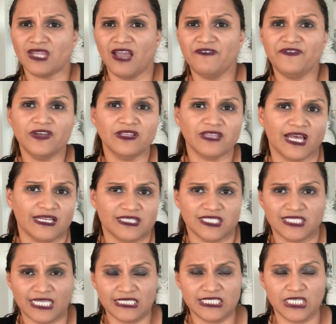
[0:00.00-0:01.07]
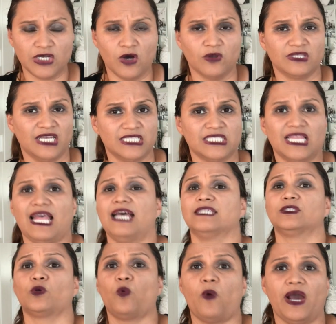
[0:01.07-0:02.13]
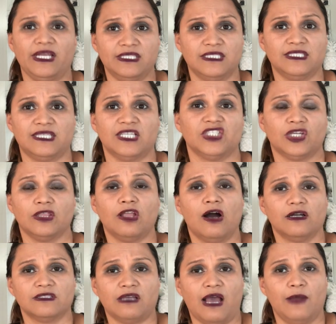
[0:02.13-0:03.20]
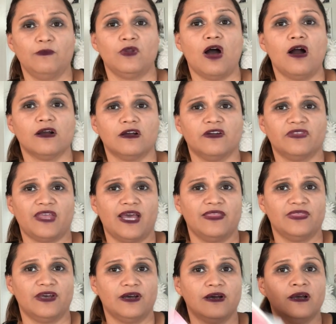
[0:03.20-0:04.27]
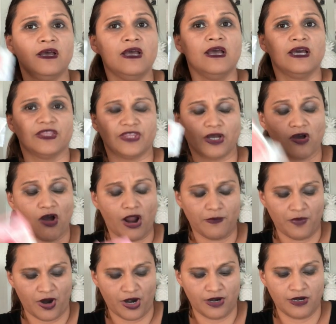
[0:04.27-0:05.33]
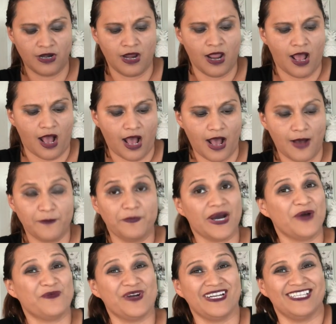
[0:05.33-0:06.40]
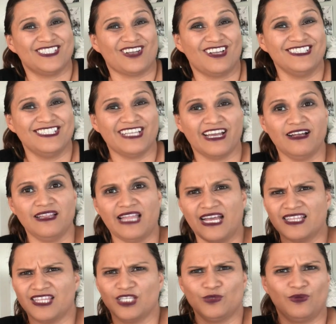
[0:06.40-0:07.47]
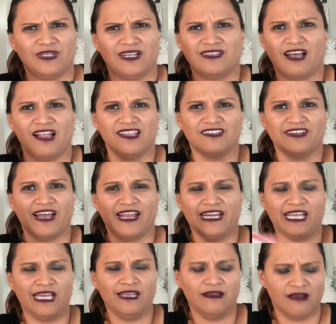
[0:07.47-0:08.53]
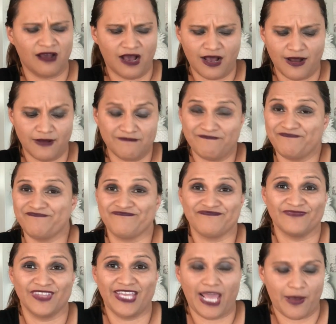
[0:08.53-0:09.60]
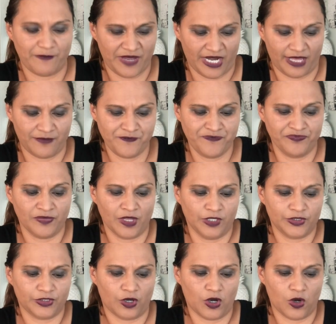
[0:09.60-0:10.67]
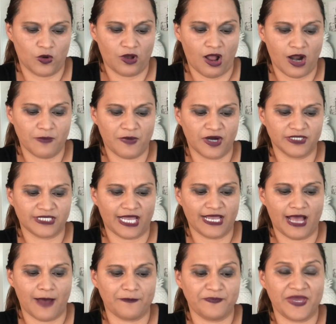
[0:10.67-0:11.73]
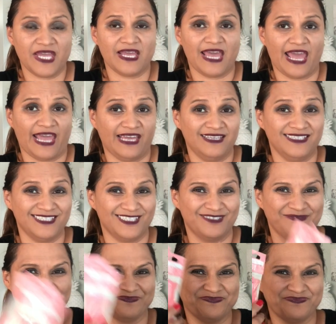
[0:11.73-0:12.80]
I feel like the Scentsy Go does last quite such a long time, longer than the, the car bar. Uh, but when it's on sale, like this one, a dollar ninety, um, can't beat it. So car bars, I got Pink Haze.